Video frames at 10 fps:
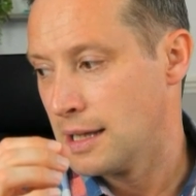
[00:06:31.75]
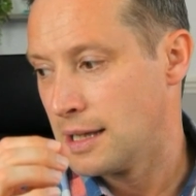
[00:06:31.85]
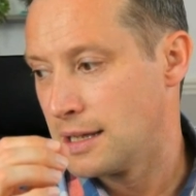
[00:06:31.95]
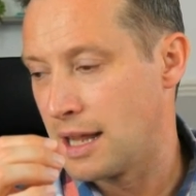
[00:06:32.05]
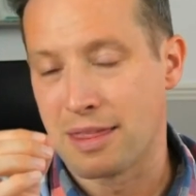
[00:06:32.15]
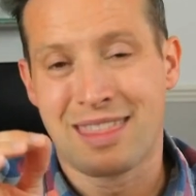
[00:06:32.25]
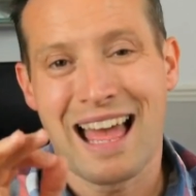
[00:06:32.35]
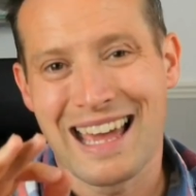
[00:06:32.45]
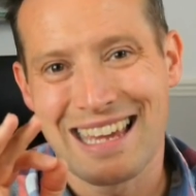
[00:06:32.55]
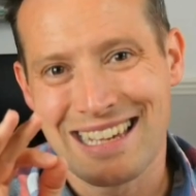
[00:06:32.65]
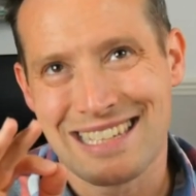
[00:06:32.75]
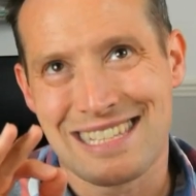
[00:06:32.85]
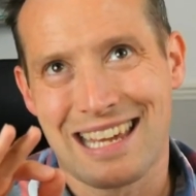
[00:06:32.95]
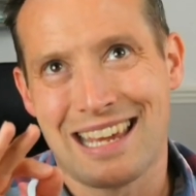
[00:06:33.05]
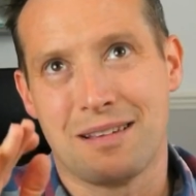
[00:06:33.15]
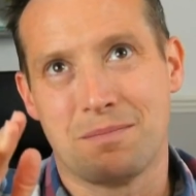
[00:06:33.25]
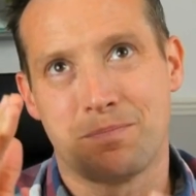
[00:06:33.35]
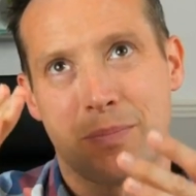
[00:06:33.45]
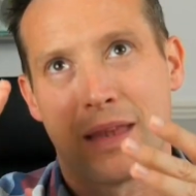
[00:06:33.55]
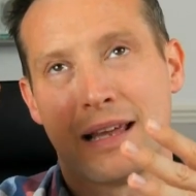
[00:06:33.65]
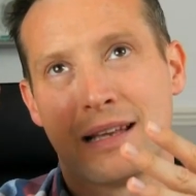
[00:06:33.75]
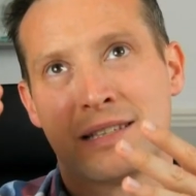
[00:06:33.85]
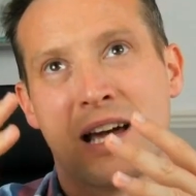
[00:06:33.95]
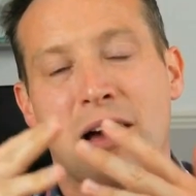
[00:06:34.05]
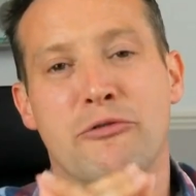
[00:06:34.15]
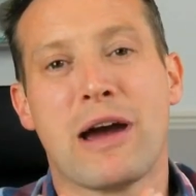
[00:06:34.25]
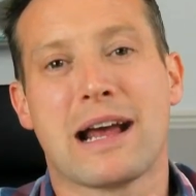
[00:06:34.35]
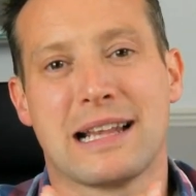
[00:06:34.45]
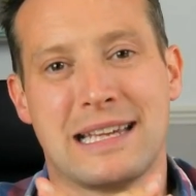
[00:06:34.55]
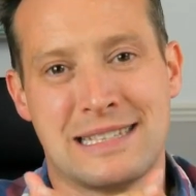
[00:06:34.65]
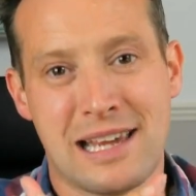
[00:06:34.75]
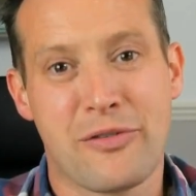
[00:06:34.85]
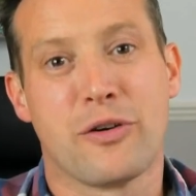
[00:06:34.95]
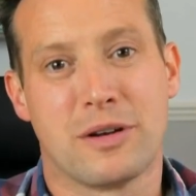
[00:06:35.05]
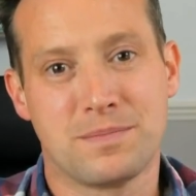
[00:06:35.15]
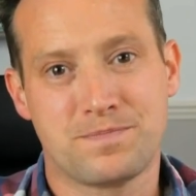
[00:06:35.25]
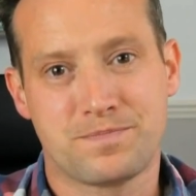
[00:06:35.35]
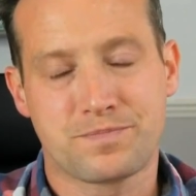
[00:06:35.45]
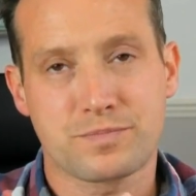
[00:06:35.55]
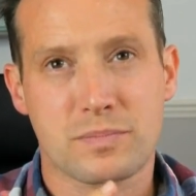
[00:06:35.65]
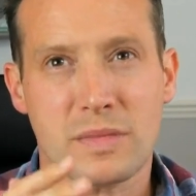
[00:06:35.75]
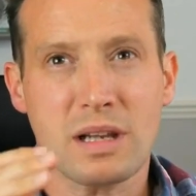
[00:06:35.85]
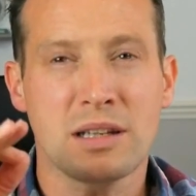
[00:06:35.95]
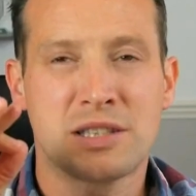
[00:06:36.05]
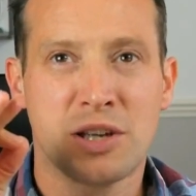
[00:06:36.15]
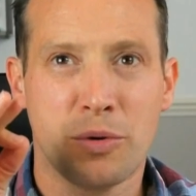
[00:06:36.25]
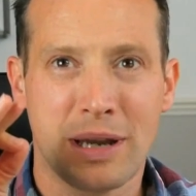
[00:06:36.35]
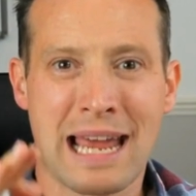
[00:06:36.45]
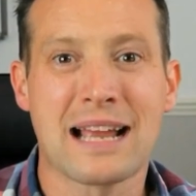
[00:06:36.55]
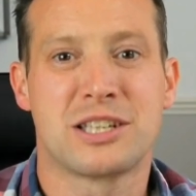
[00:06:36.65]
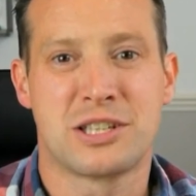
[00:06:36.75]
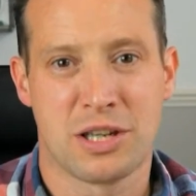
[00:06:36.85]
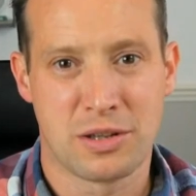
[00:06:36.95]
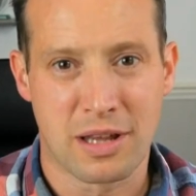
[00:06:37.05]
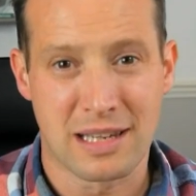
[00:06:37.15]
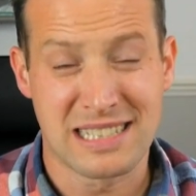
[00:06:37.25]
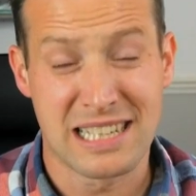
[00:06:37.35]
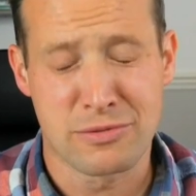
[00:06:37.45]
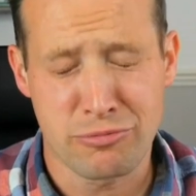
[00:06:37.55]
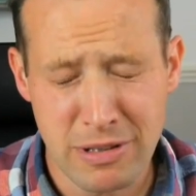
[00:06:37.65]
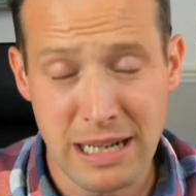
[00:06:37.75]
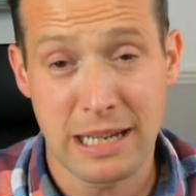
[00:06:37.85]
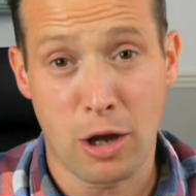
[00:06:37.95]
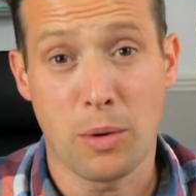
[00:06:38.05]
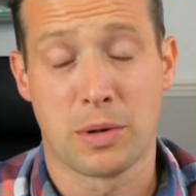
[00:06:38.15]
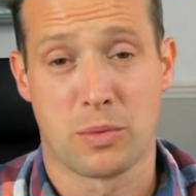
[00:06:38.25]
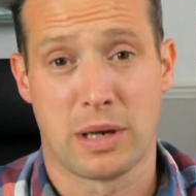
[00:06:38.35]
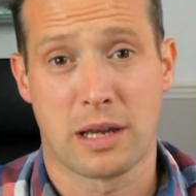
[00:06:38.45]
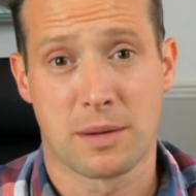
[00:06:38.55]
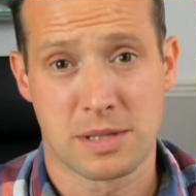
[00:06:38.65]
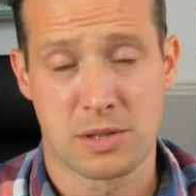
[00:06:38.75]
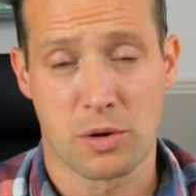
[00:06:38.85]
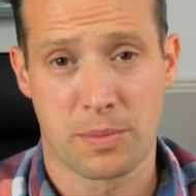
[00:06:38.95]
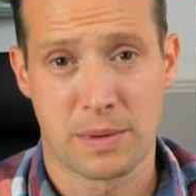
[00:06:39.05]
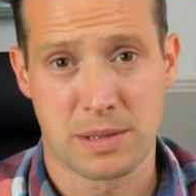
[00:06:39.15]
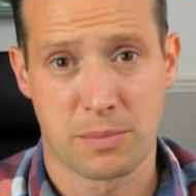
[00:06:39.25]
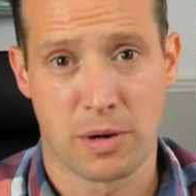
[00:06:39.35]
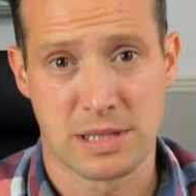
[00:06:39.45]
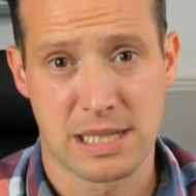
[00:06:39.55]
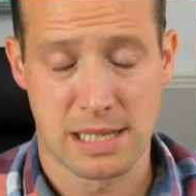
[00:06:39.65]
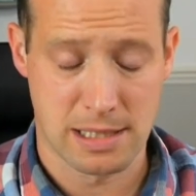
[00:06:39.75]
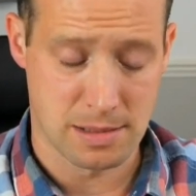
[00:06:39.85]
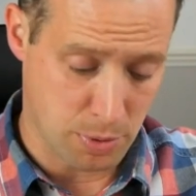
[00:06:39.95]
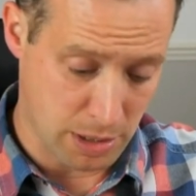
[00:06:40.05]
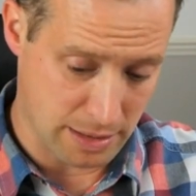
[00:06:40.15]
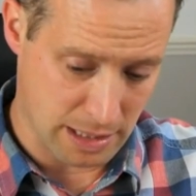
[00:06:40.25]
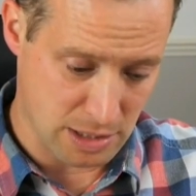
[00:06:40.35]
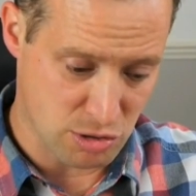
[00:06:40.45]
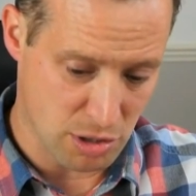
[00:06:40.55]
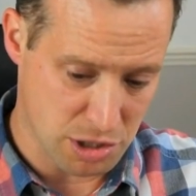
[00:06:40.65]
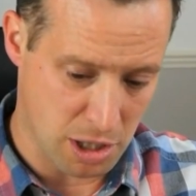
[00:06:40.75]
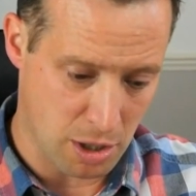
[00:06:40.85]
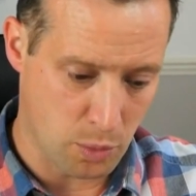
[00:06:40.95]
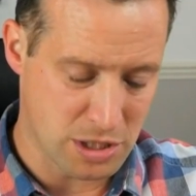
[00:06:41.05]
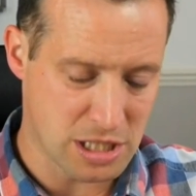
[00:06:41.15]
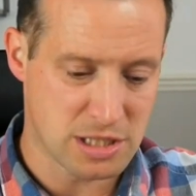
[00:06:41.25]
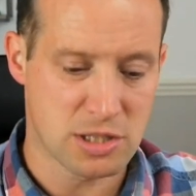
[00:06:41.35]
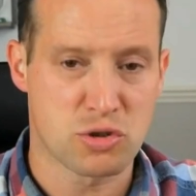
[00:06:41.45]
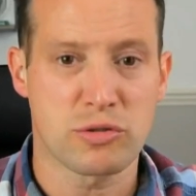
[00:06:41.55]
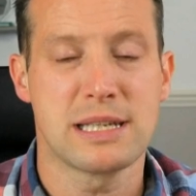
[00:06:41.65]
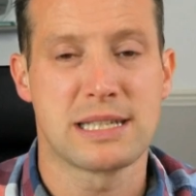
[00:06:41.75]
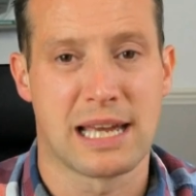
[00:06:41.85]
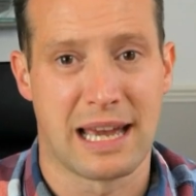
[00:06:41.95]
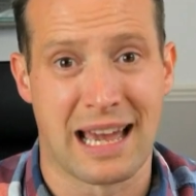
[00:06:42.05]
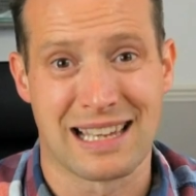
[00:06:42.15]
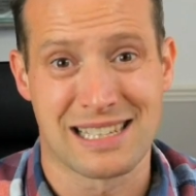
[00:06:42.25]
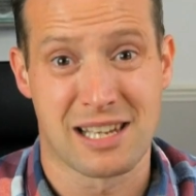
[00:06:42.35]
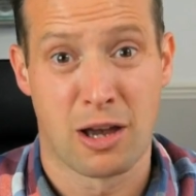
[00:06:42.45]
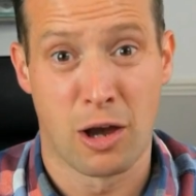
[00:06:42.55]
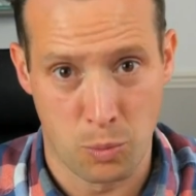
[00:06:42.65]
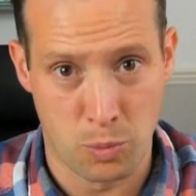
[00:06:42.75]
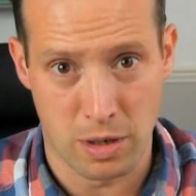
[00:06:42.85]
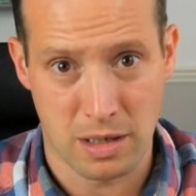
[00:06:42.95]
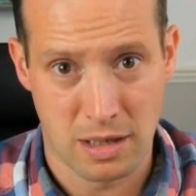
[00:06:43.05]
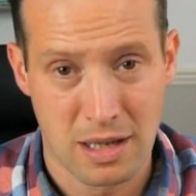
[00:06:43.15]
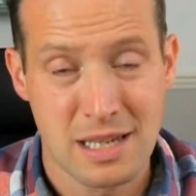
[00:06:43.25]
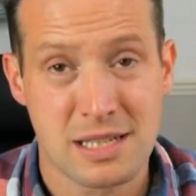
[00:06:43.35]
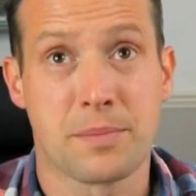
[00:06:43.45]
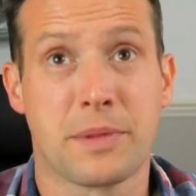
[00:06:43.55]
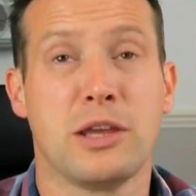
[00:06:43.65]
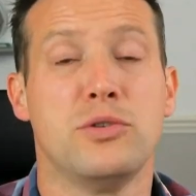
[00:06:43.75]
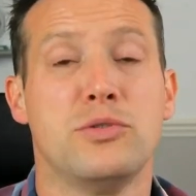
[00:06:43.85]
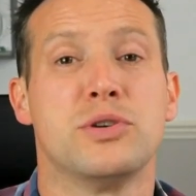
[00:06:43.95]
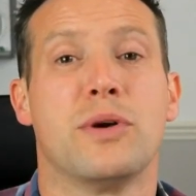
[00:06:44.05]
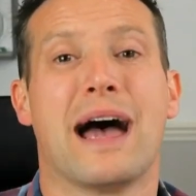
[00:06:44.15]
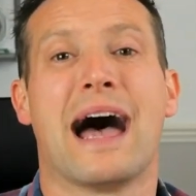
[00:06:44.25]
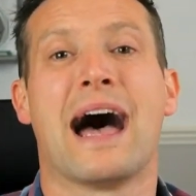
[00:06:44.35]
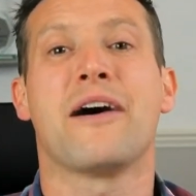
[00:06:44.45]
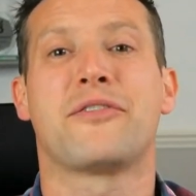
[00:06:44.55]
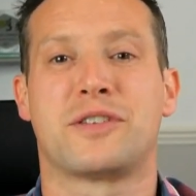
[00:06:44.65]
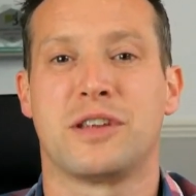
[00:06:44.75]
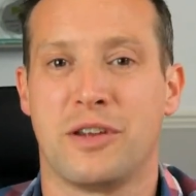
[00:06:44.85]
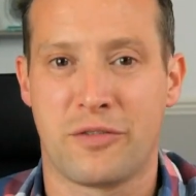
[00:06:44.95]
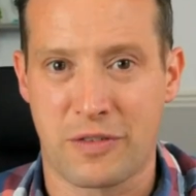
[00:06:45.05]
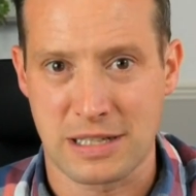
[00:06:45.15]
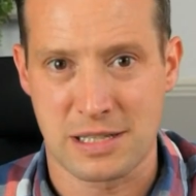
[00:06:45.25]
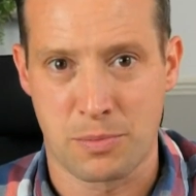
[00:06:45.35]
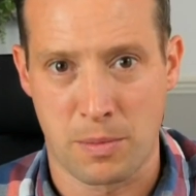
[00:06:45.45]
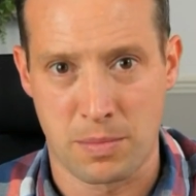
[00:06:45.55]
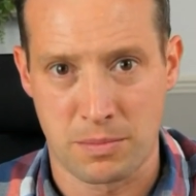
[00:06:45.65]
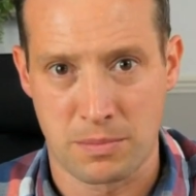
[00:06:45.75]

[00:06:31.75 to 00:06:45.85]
Now that is directly different to an attitude that I see is really common when it comes to documenting processes and putting in that structure, which is to treat it as homework, something you do after you've fixed the problem.